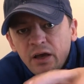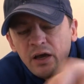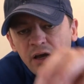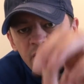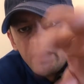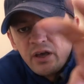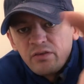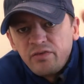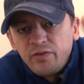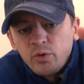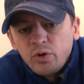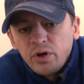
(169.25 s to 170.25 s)
and
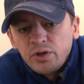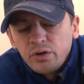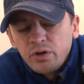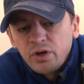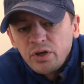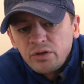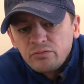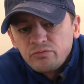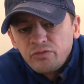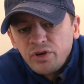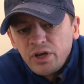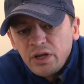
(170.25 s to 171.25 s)
therefore you couldn't
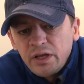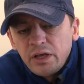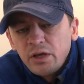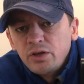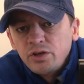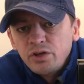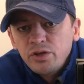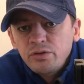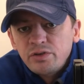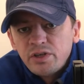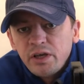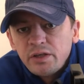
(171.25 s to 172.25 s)
really
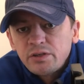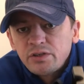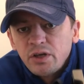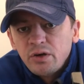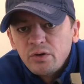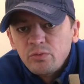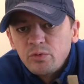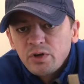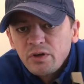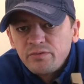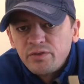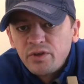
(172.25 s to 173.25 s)
use it. So what
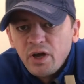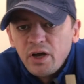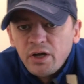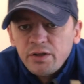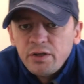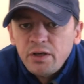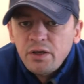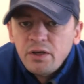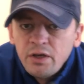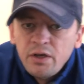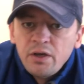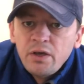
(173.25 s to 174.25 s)
I've done
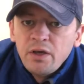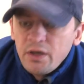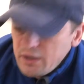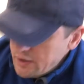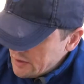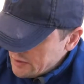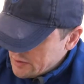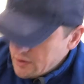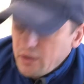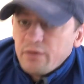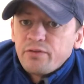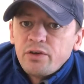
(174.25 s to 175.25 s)
is
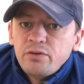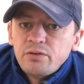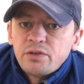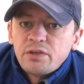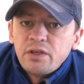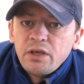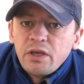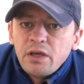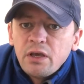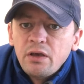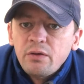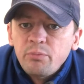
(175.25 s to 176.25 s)
I've used
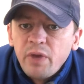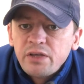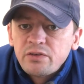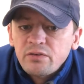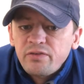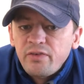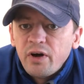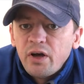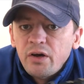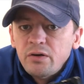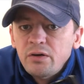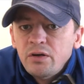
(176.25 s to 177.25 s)
the metal
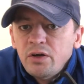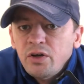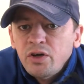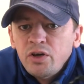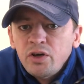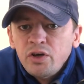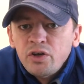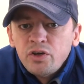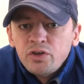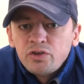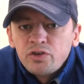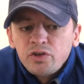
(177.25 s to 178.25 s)
file
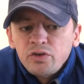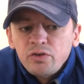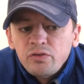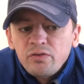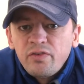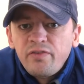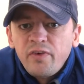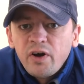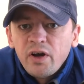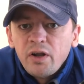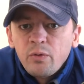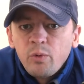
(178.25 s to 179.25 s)
to
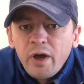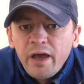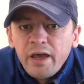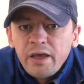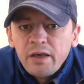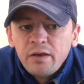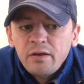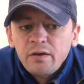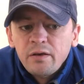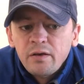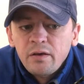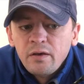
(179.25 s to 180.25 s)
file away
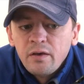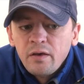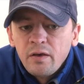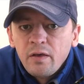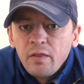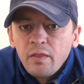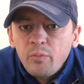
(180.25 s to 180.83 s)
the